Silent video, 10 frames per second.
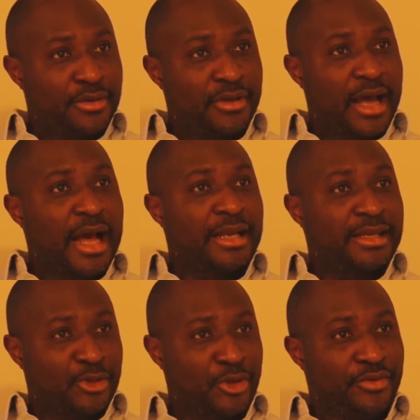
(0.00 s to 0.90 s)
and the
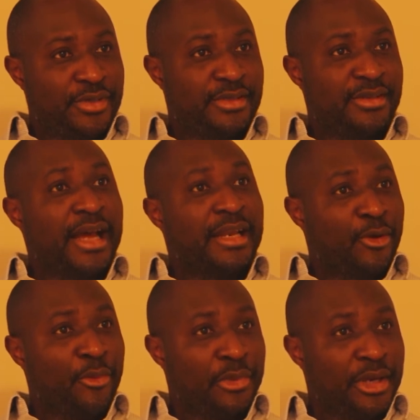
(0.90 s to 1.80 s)
service and the
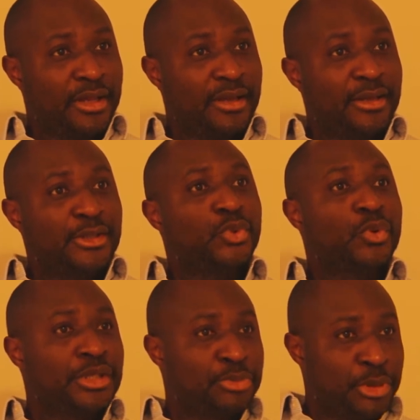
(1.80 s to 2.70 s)
company towards
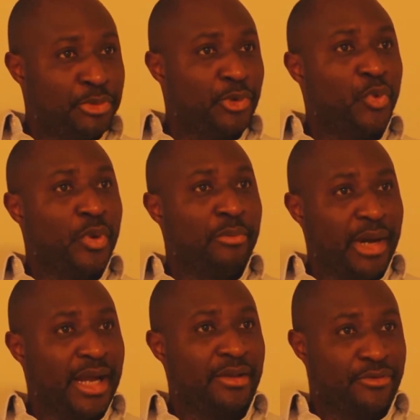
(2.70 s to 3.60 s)
people who are buying
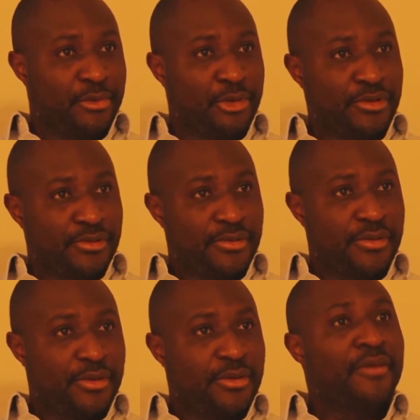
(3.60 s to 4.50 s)
from us.
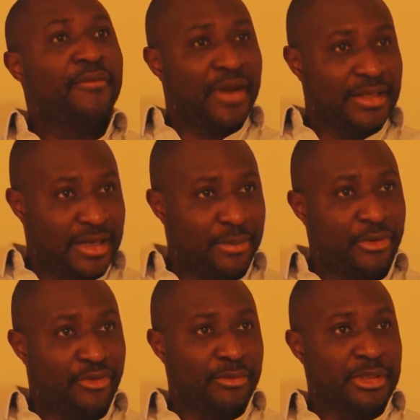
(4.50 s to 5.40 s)
The fact that I'm a
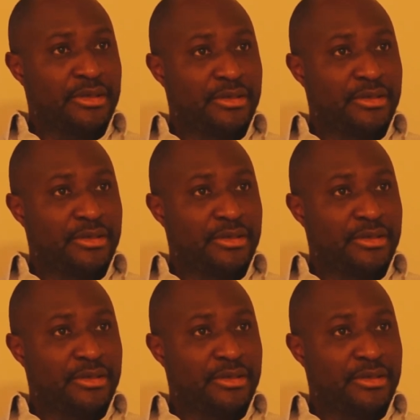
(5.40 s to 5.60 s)
pharmacist.